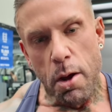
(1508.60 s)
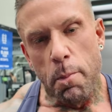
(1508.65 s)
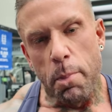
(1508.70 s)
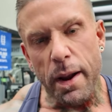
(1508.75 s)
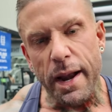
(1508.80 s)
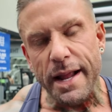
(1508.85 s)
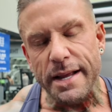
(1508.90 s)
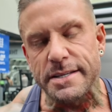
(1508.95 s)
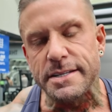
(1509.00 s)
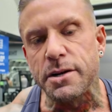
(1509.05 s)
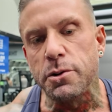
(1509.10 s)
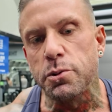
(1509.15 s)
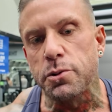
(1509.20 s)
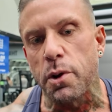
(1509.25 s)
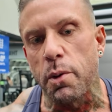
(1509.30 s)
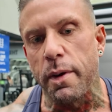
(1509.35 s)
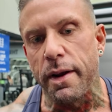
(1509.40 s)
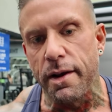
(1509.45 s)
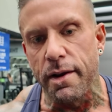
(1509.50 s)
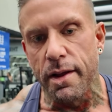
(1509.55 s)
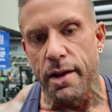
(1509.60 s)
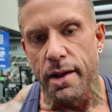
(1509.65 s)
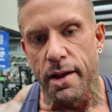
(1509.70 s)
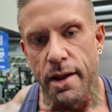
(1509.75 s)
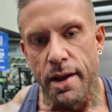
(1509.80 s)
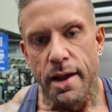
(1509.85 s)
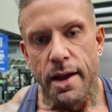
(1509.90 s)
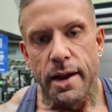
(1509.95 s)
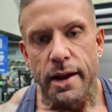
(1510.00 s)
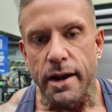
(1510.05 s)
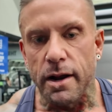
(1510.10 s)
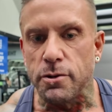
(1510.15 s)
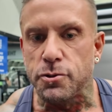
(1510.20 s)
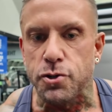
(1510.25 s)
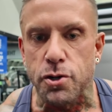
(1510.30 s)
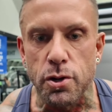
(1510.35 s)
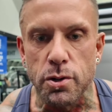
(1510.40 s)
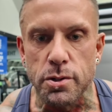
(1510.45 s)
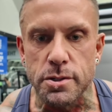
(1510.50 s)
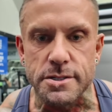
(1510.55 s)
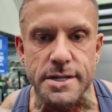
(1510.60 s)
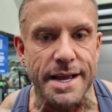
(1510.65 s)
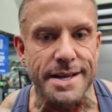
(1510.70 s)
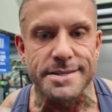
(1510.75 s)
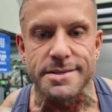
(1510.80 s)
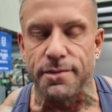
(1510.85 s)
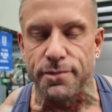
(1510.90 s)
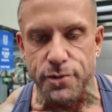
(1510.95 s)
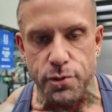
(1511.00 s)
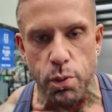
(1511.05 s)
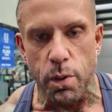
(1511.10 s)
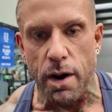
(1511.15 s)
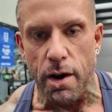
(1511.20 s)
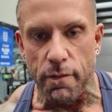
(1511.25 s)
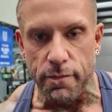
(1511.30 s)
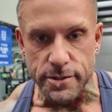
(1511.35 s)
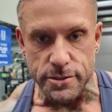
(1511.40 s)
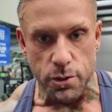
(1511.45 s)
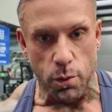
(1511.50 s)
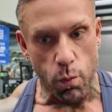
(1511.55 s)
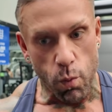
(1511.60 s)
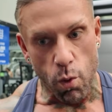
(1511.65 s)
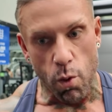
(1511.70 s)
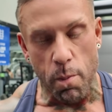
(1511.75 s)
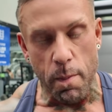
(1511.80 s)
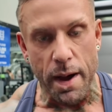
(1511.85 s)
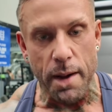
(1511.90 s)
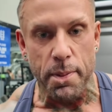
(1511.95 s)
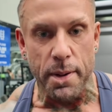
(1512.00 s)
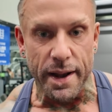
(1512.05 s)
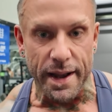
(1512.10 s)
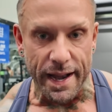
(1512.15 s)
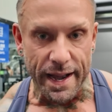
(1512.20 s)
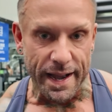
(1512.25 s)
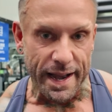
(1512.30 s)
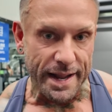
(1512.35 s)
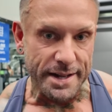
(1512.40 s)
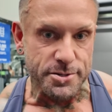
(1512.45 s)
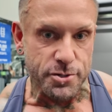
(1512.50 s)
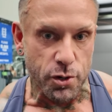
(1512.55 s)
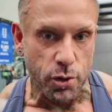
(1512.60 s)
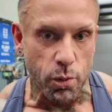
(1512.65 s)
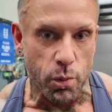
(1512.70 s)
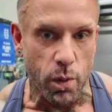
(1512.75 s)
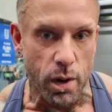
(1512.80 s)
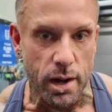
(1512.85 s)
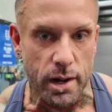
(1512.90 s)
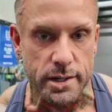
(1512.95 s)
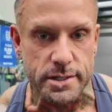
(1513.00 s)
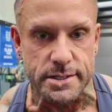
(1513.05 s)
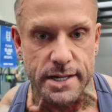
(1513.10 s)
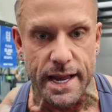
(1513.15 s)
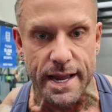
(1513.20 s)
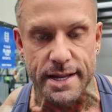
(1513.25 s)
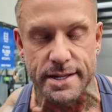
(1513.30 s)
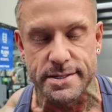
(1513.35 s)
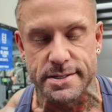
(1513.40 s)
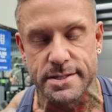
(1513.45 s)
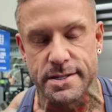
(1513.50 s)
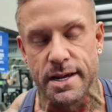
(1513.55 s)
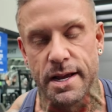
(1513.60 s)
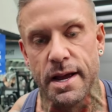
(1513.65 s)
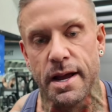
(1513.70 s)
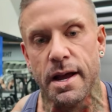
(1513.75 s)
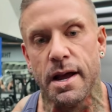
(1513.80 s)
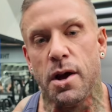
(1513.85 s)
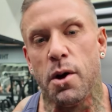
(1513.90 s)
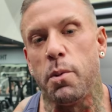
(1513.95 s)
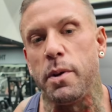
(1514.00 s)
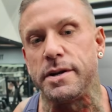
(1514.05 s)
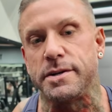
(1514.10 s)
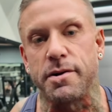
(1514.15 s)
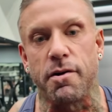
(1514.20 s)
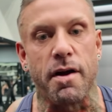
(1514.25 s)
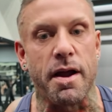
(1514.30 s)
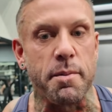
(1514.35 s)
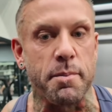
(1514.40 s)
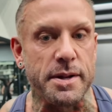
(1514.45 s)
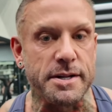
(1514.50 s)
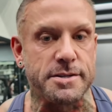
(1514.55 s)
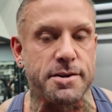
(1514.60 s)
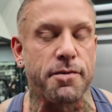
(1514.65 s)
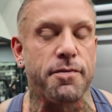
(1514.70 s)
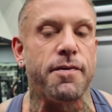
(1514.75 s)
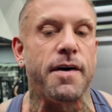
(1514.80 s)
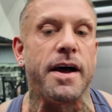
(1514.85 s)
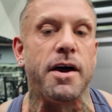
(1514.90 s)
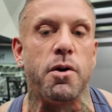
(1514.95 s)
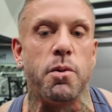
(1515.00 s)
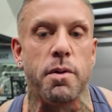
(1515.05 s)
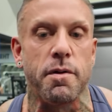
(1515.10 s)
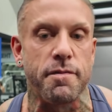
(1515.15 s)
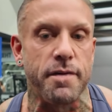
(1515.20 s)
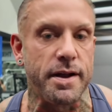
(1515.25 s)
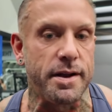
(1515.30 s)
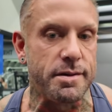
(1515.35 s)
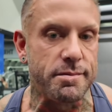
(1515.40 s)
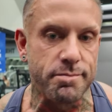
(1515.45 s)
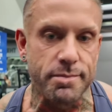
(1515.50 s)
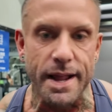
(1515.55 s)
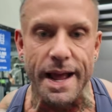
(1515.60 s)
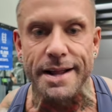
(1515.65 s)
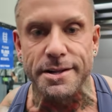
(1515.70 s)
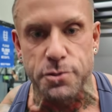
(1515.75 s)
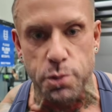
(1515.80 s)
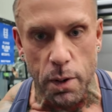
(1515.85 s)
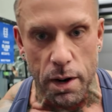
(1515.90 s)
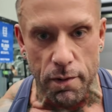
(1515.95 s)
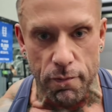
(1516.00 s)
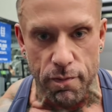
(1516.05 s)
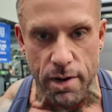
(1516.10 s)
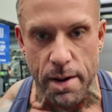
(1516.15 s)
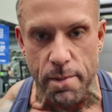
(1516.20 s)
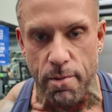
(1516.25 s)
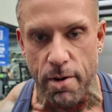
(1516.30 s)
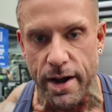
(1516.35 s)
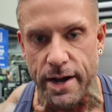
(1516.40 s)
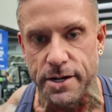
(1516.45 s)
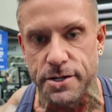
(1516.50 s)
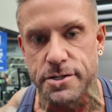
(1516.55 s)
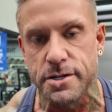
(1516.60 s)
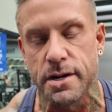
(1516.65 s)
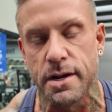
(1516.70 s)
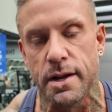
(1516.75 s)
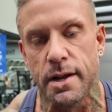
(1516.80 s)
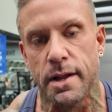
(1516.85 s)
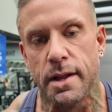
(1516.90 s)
but they're still doing, 2 sets of 12 as a warm up, and then their 2 work sets, which are aiming to fail within that 12 rep range.